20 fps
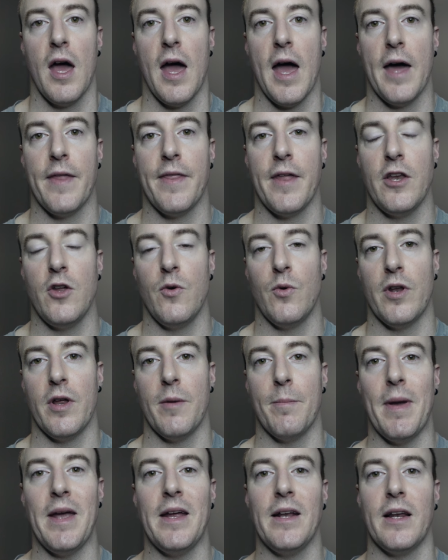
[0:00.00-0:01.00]
and then you would
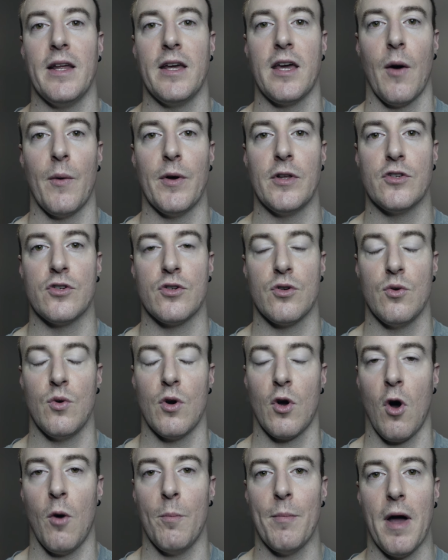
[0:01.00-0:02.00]
immediately go into
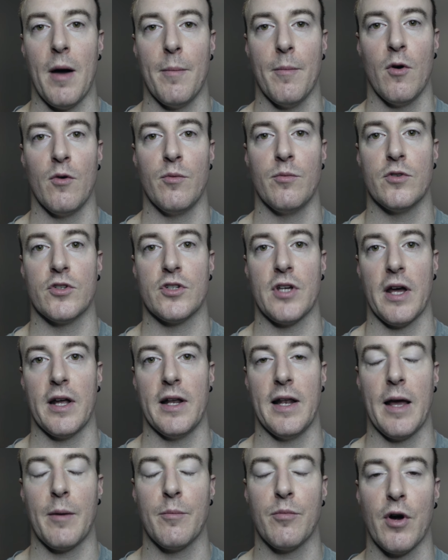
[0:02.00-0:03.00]
a compound movement, say
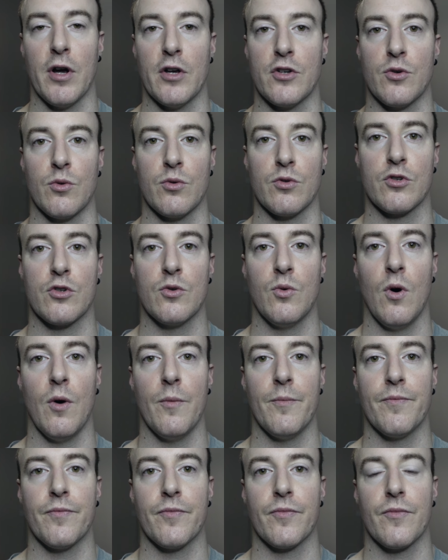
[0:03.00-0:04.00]
leg press or squat,
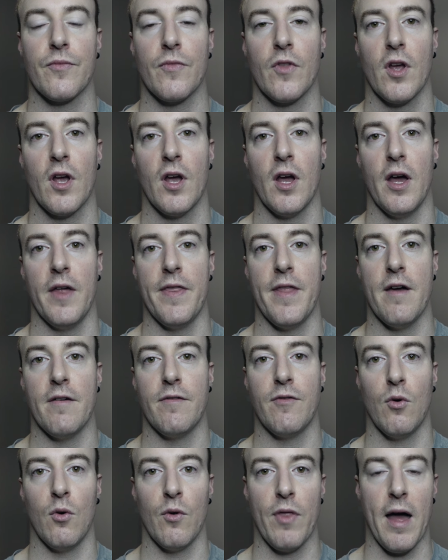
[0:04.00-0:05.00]
and
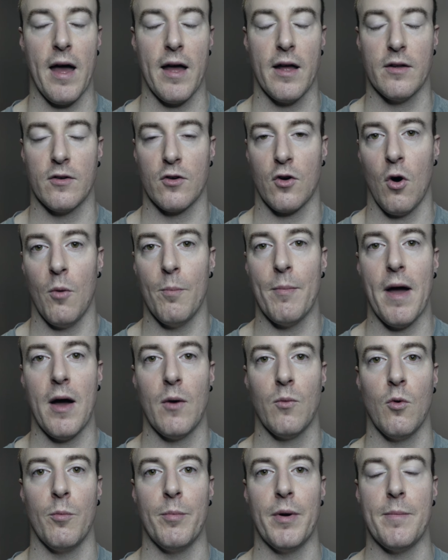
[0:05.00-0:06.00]
therefore that
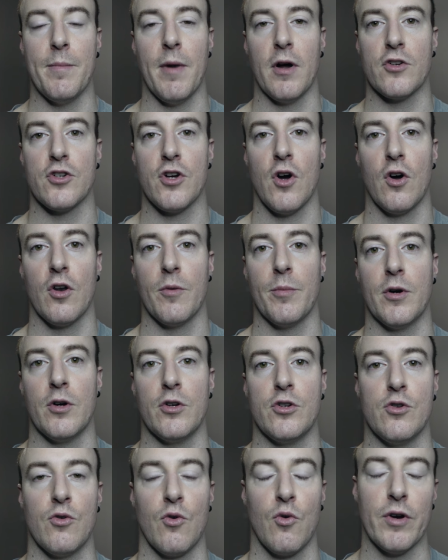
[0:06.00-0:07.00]
compound would be much harder
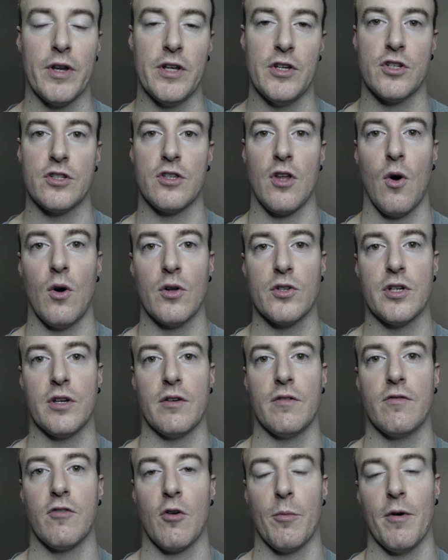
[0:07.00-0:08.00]
because you're already
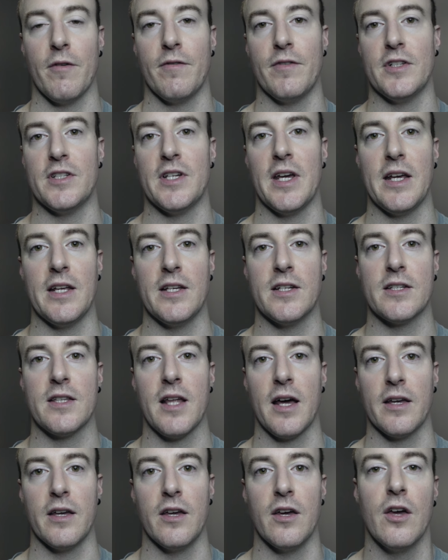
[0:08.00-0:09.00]
starting from a fatigued
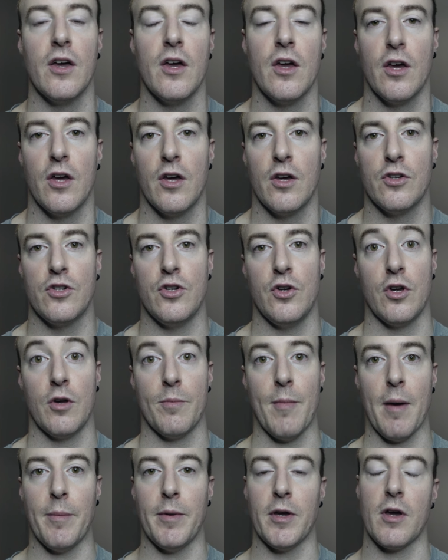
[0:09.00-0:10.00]
state. So you
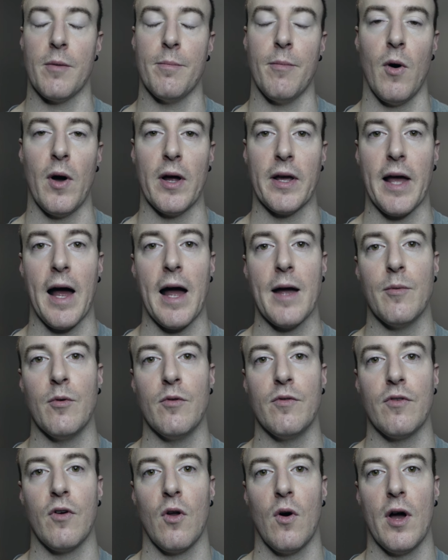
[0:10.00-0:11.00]
could maybe combine cable
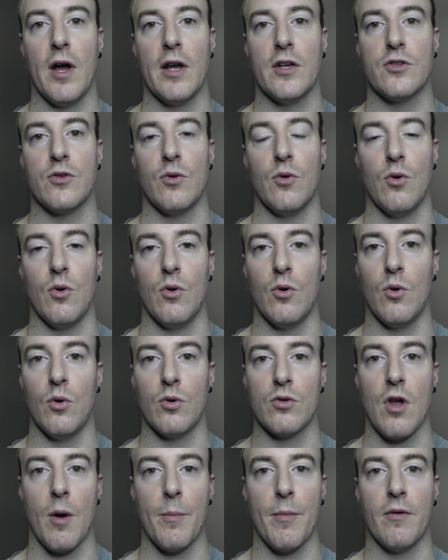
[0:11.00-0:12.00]
flyers
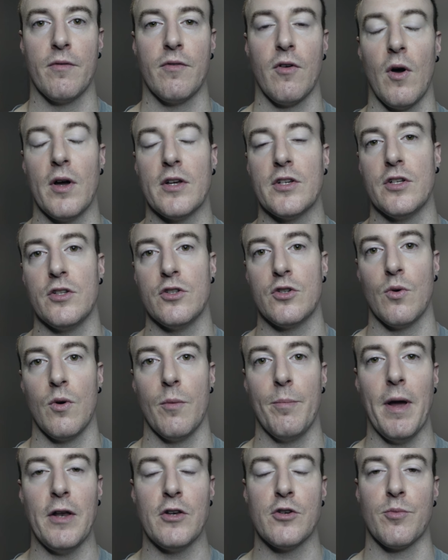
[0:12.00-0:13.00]
or dumbbell flyers into a
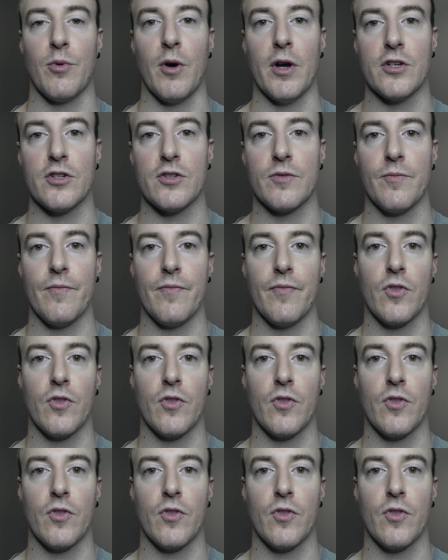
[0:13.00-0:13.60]
bench press,